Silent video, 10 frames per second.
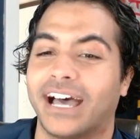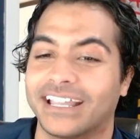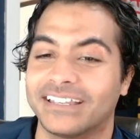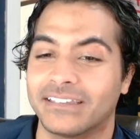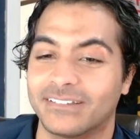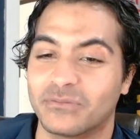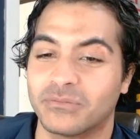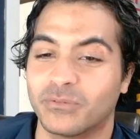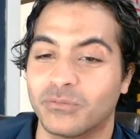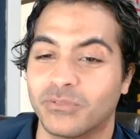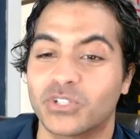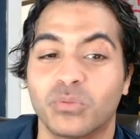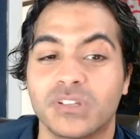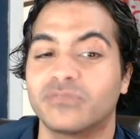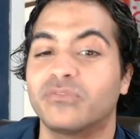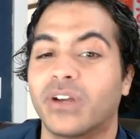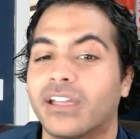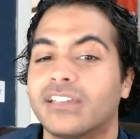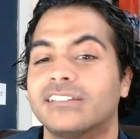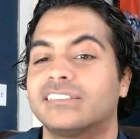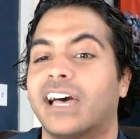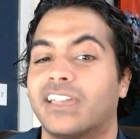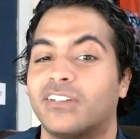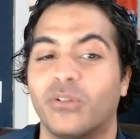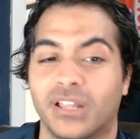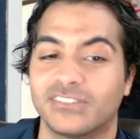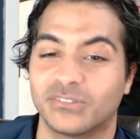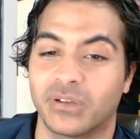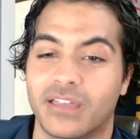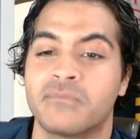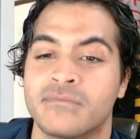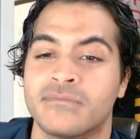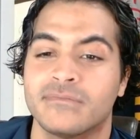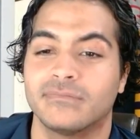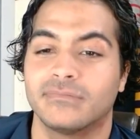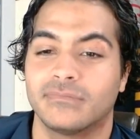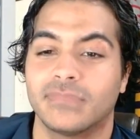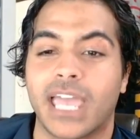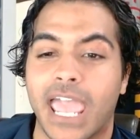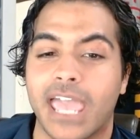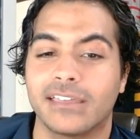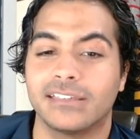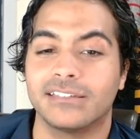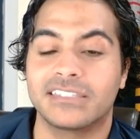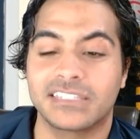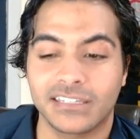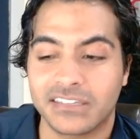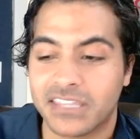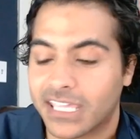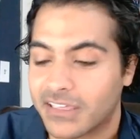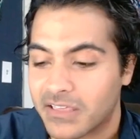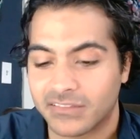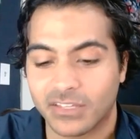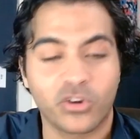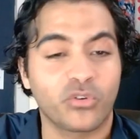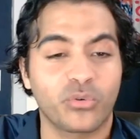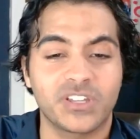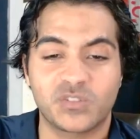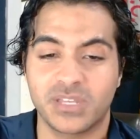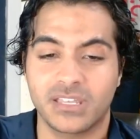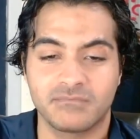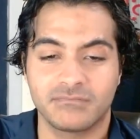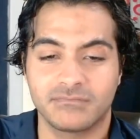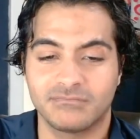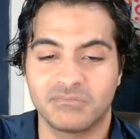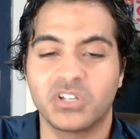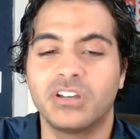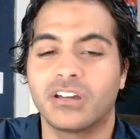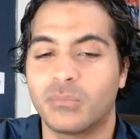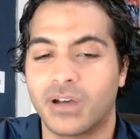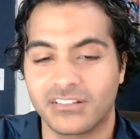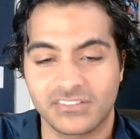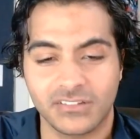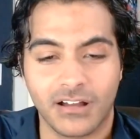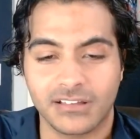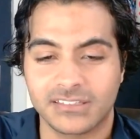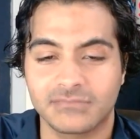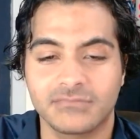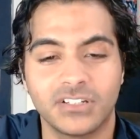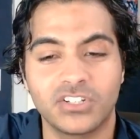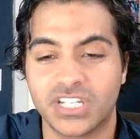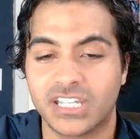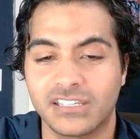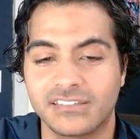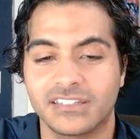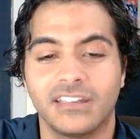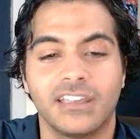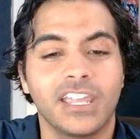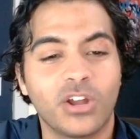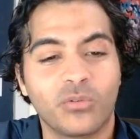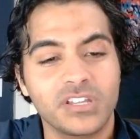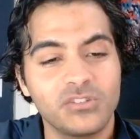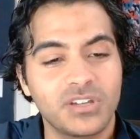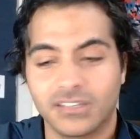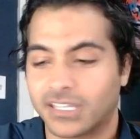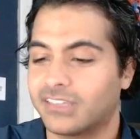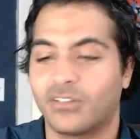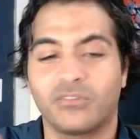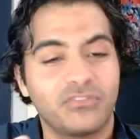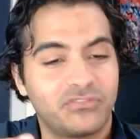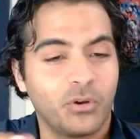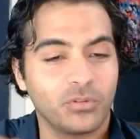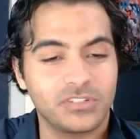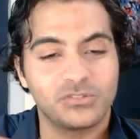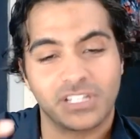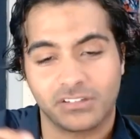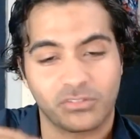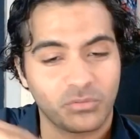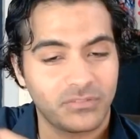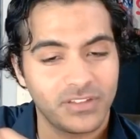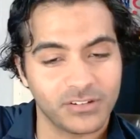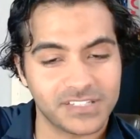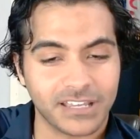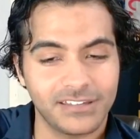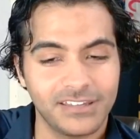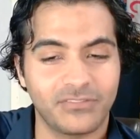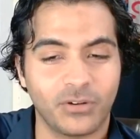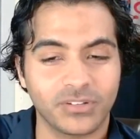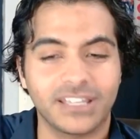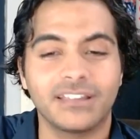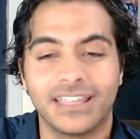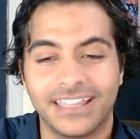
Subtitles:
behind it, which was a very good sign going into it. And the crispy, good amount of sauce, good cheese. Where you can like, use like the 3 finger technique, fold it.